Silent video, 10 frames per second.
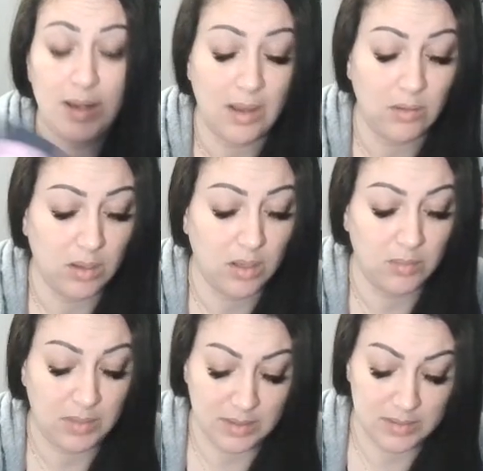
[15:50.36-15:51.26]

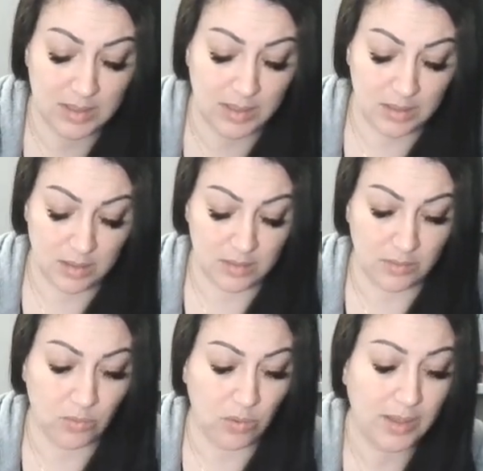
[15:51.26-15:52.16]
outcome is in the
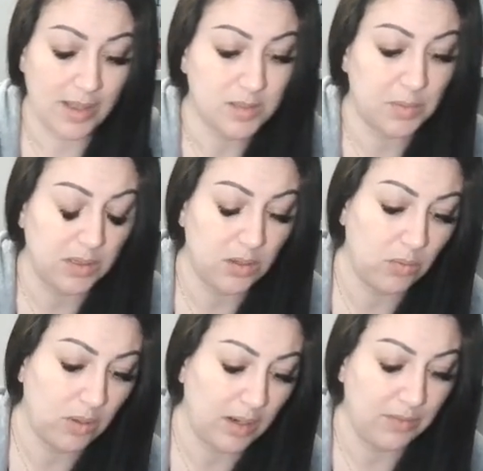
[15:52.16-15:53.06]
forecast, but you know
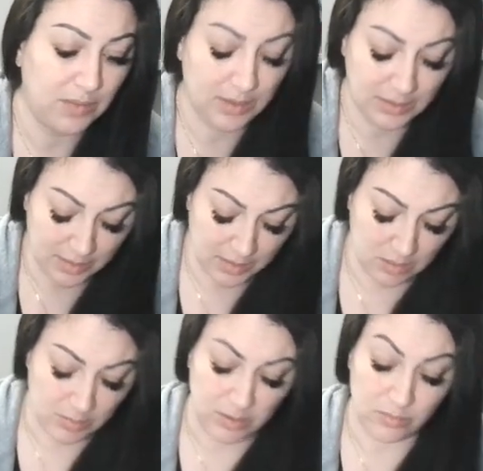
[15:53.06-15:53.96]
what? I feel like that
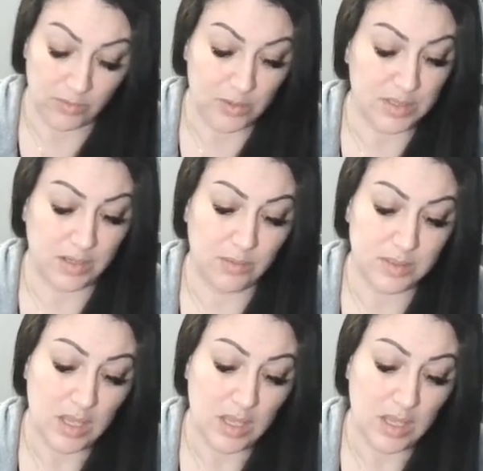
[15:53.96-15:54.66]
came out in reverse. Anyways,